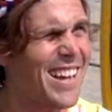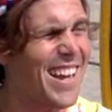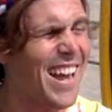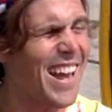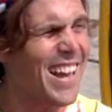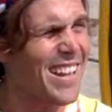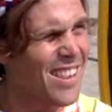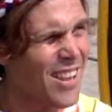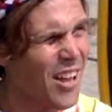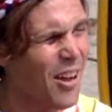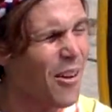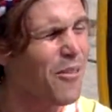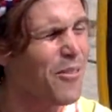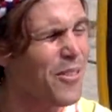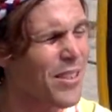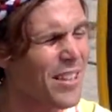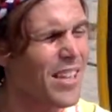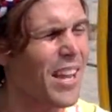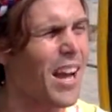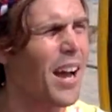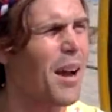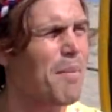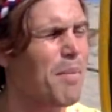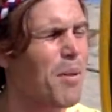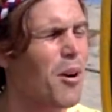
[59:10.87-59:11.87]
I love the
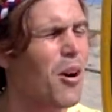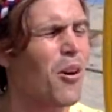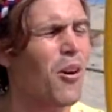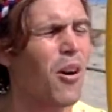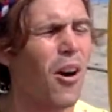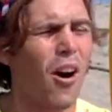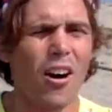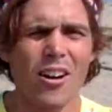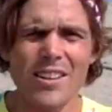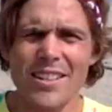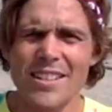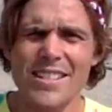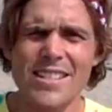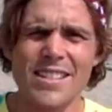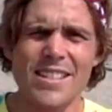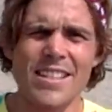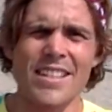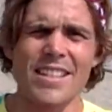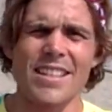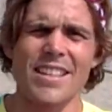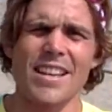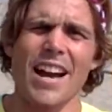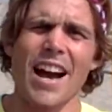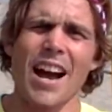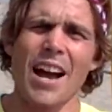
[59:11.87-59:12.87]
cabo.
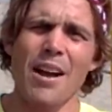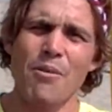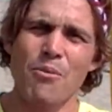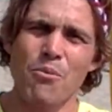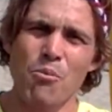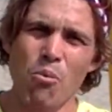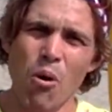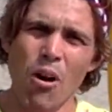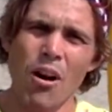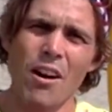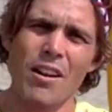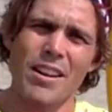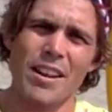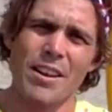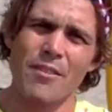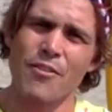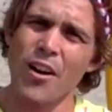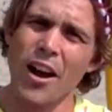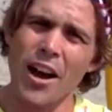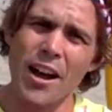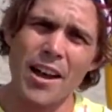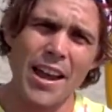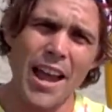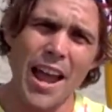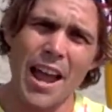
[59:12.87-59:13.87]
Honestly, if
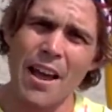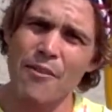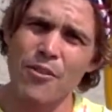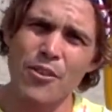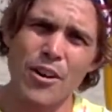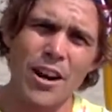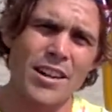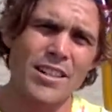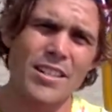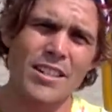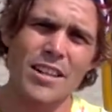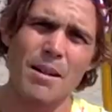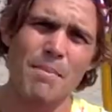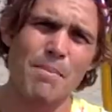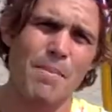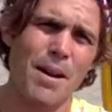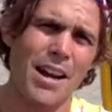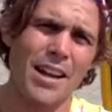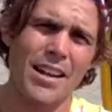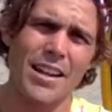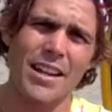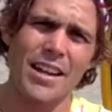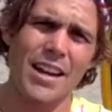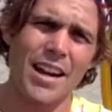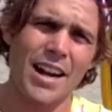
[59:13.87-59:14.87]
I ever ended up
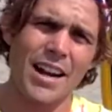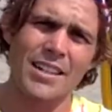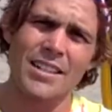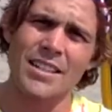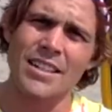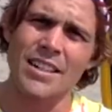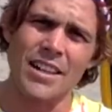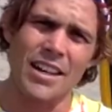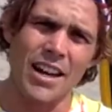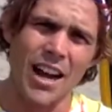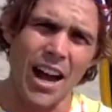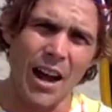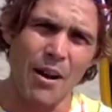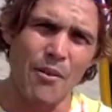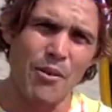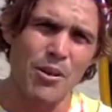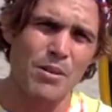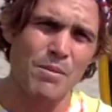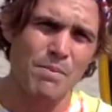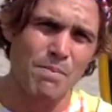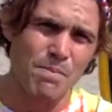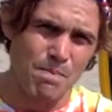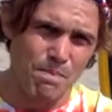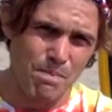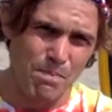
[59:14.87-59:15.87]
back in Canada, I
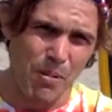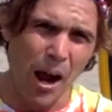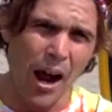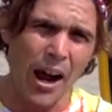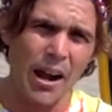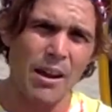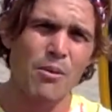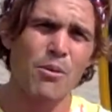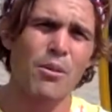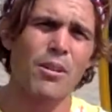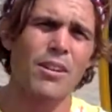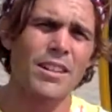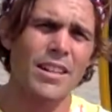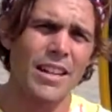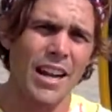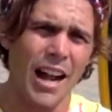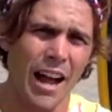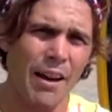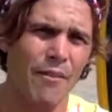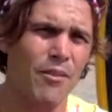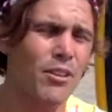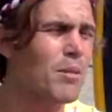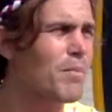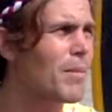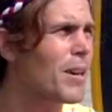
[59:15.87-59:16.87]
would buy one and
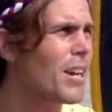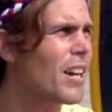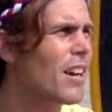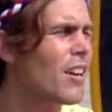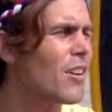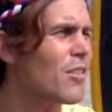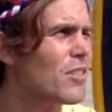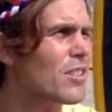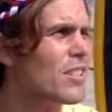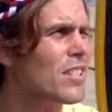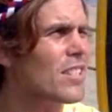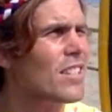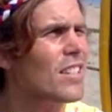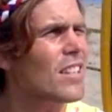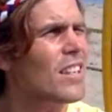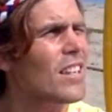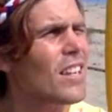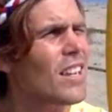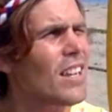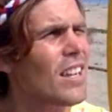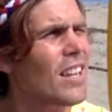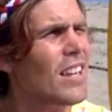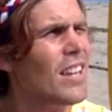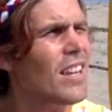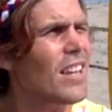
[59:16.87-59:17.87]
have it in my house.
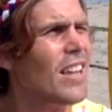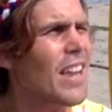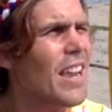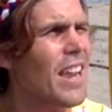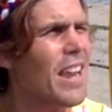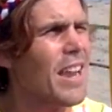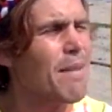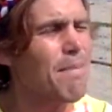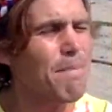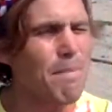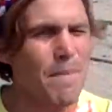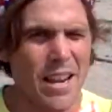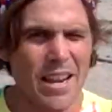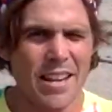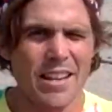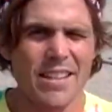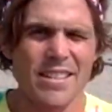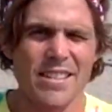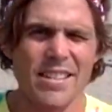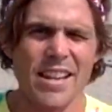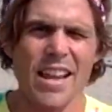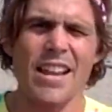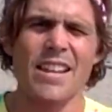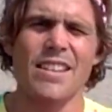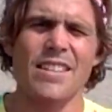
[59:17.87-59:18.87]
It makes
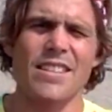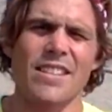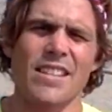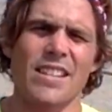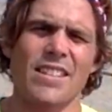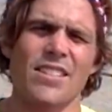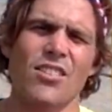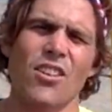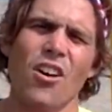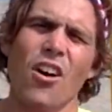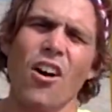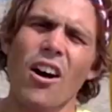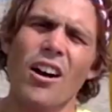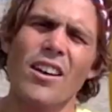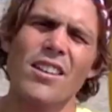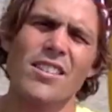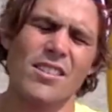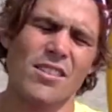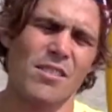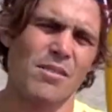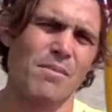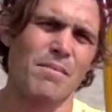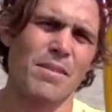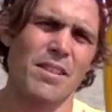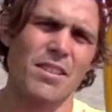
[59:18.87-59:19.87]
sense. It's
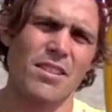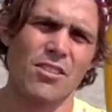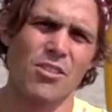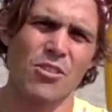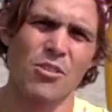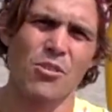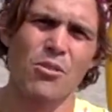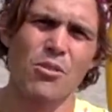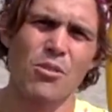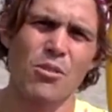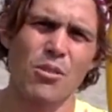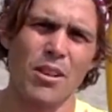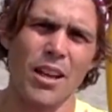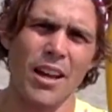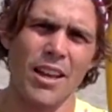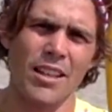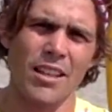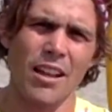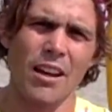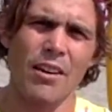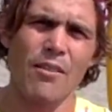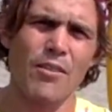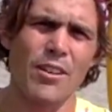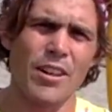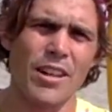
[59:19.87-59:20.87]
awesome. It's cool. I
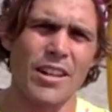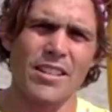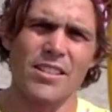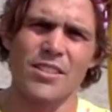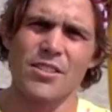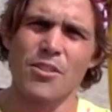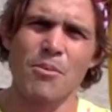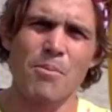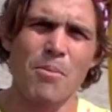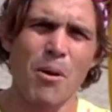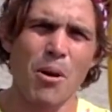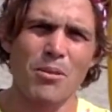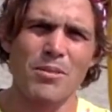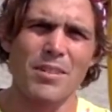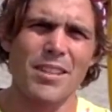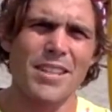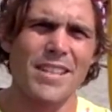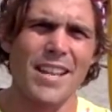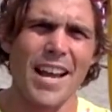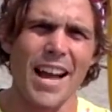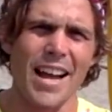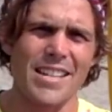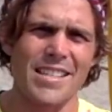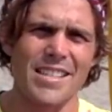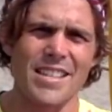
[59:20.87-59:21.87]
love it. It's so
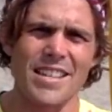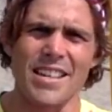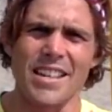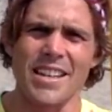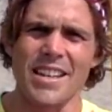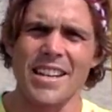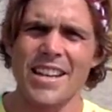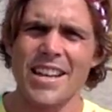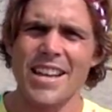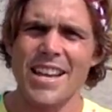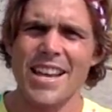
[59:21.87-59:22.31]
multitasking.